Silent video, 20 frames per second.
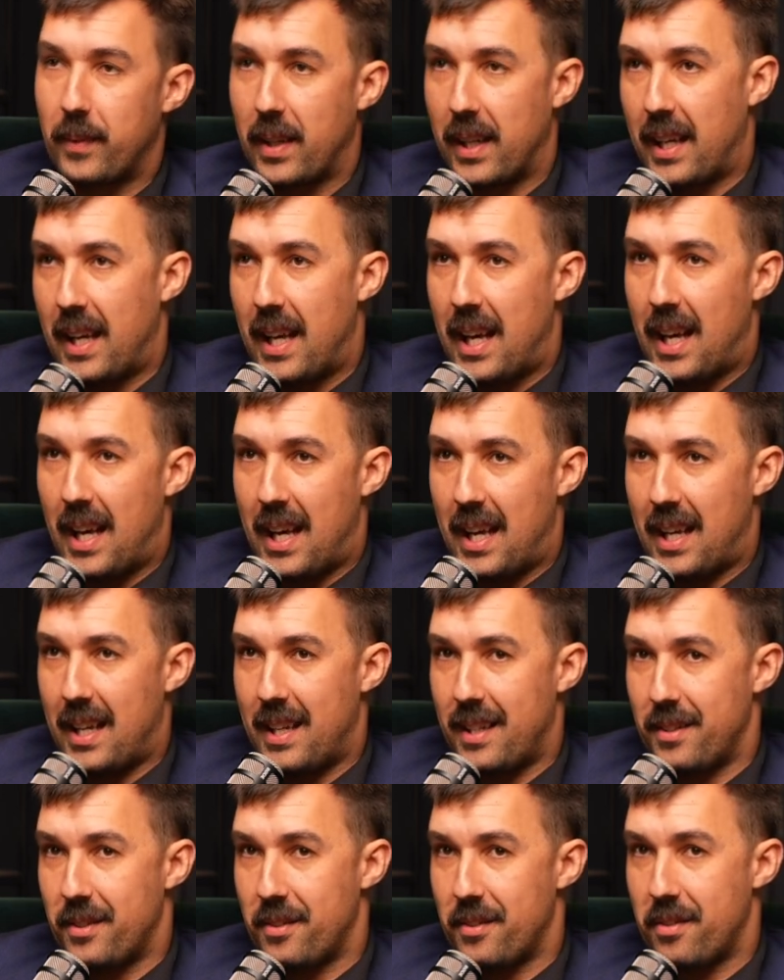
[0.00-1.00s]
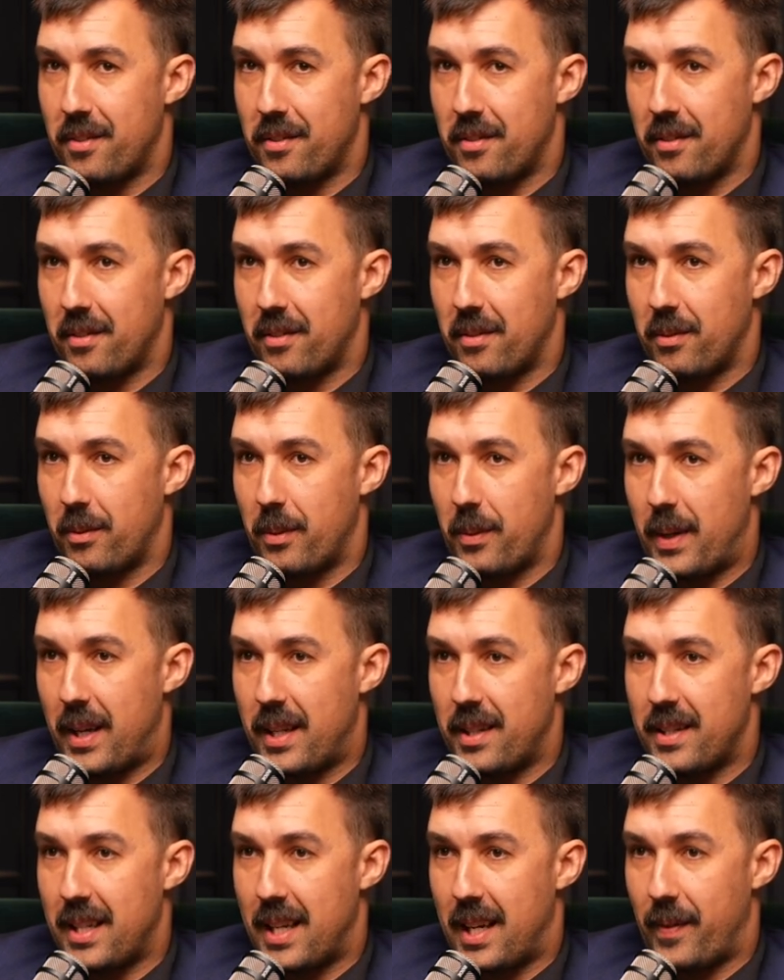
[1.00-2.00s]
Mm. And we
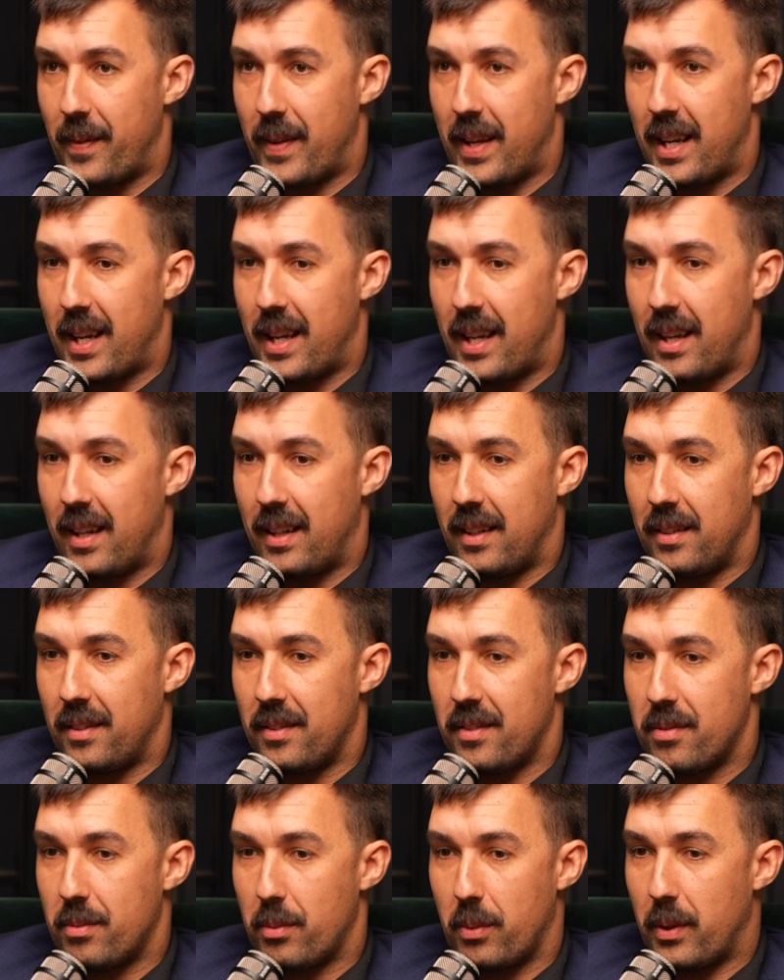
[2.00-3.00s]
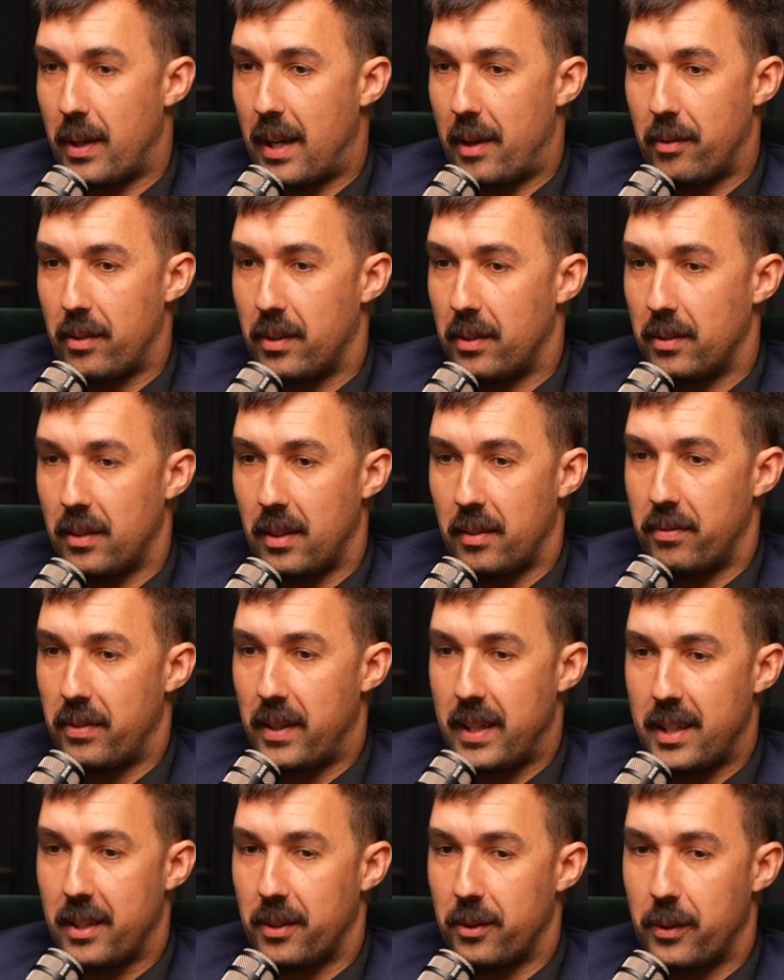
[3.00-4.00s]
went down there and we were having a
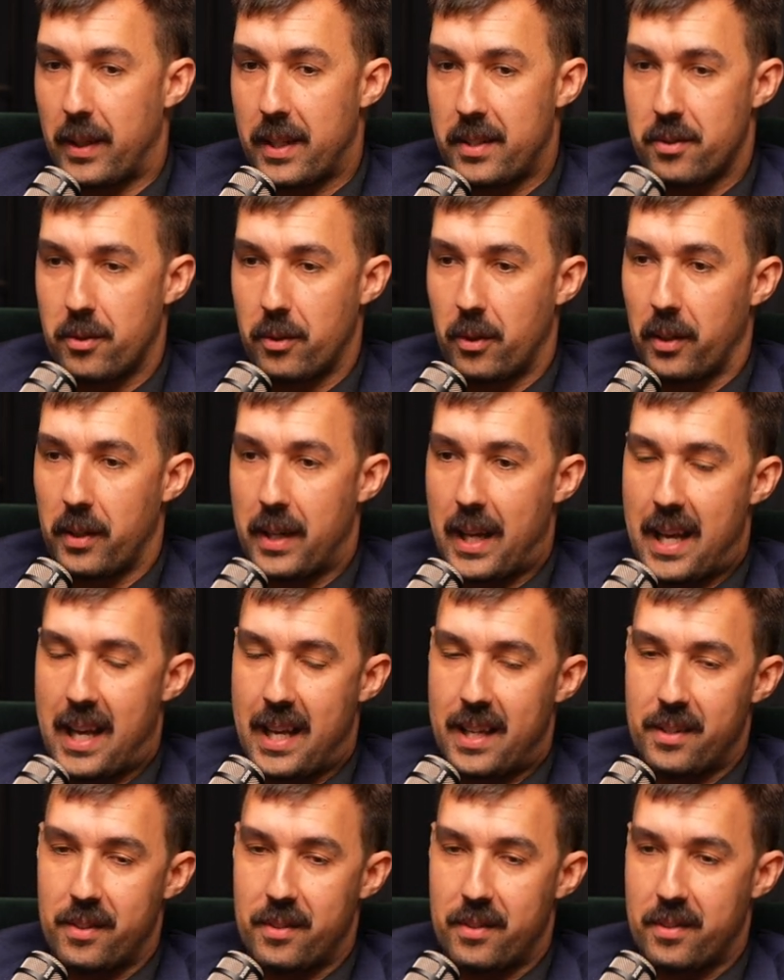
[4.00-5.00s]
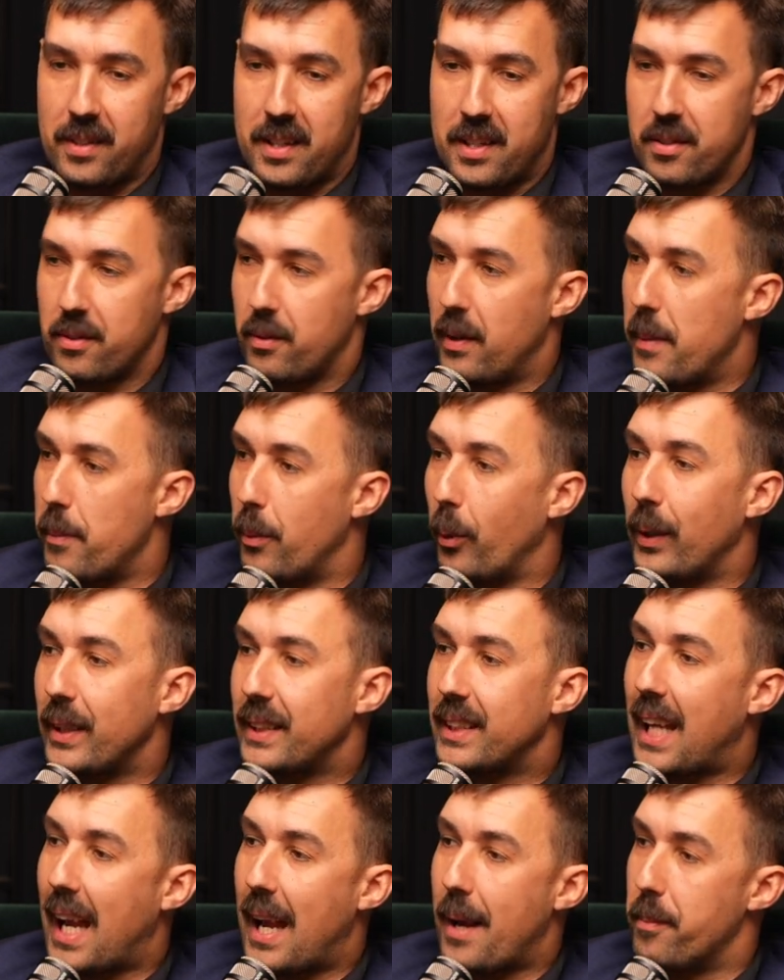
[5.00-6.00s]
feed at a restaurant, and these three
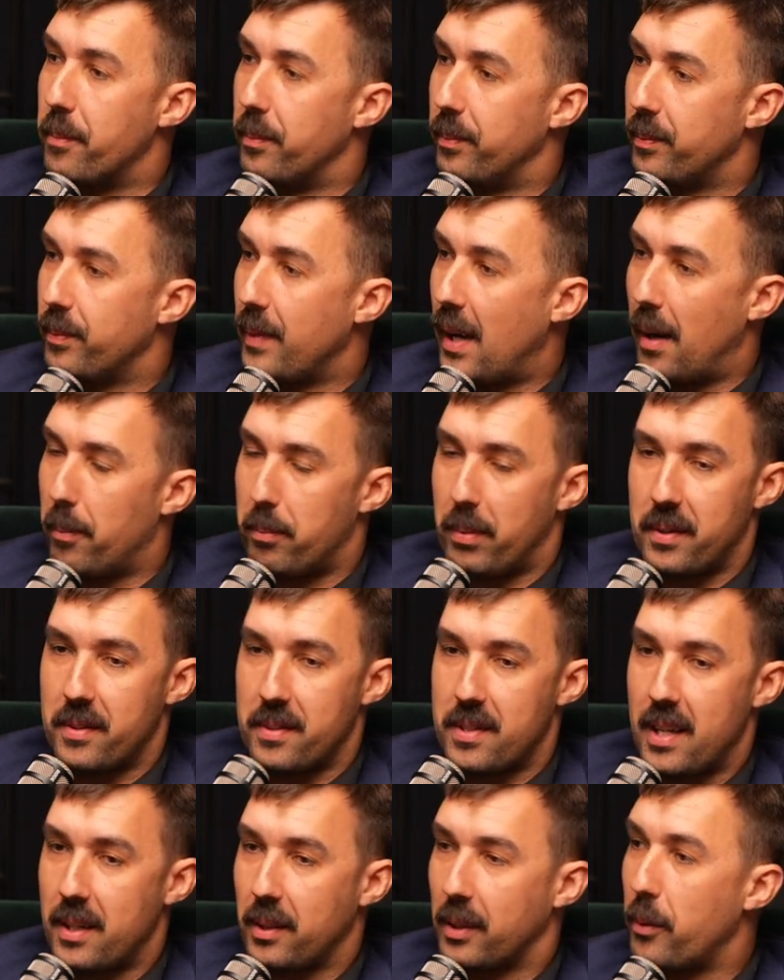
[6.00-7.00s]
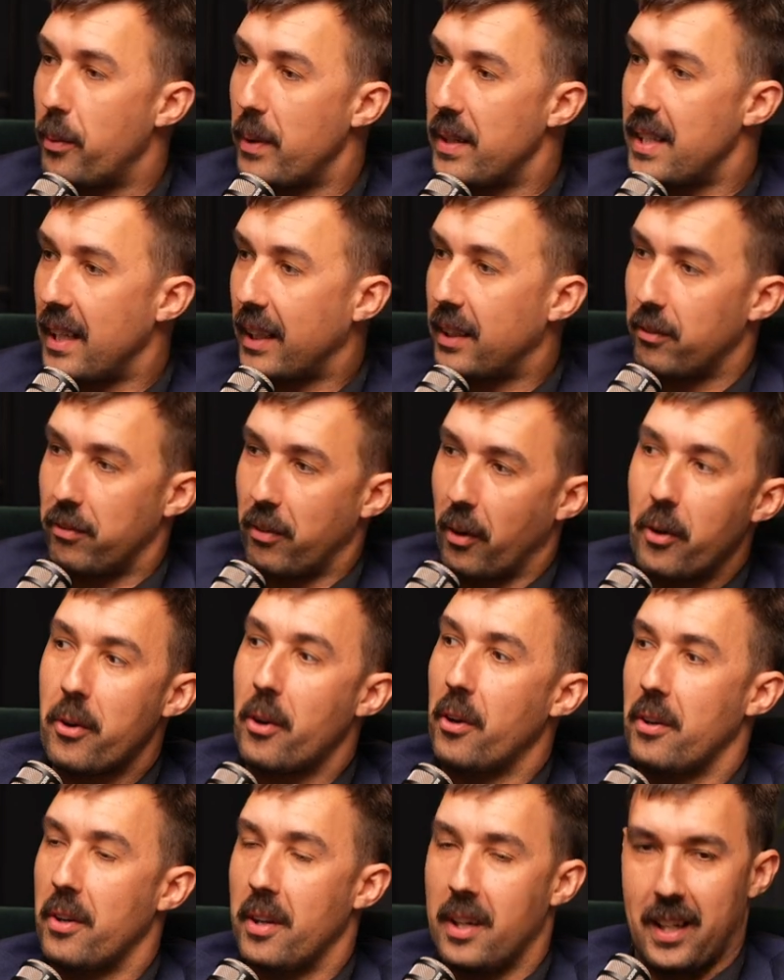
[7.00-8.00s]
boys came up and said, Can we take a
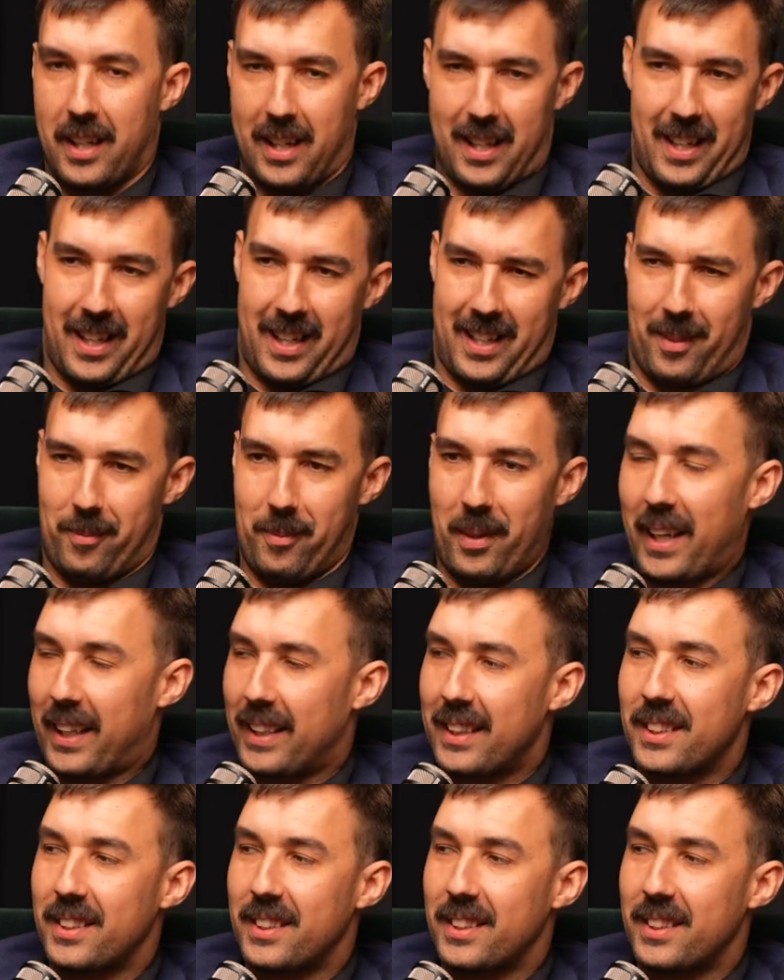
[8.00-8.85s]
photo? And I'm like,